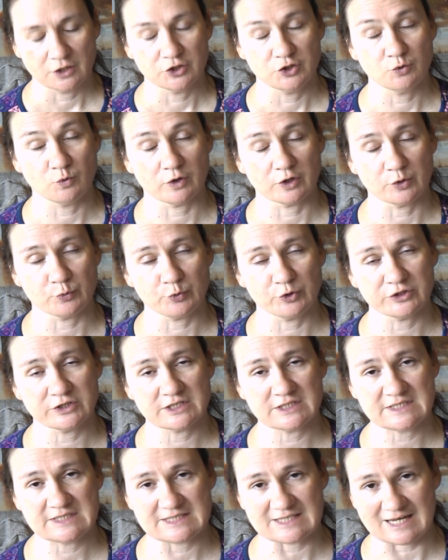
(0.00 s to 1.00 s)
You want to put
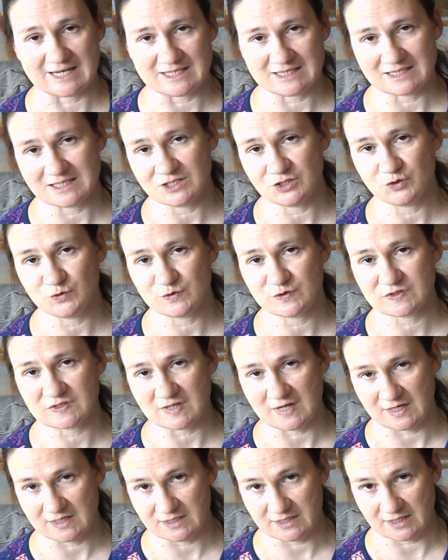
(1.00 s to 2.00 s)
the date that you
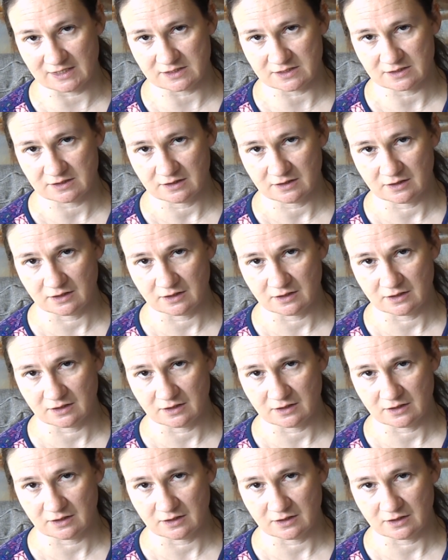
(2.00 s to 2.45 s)
signed it.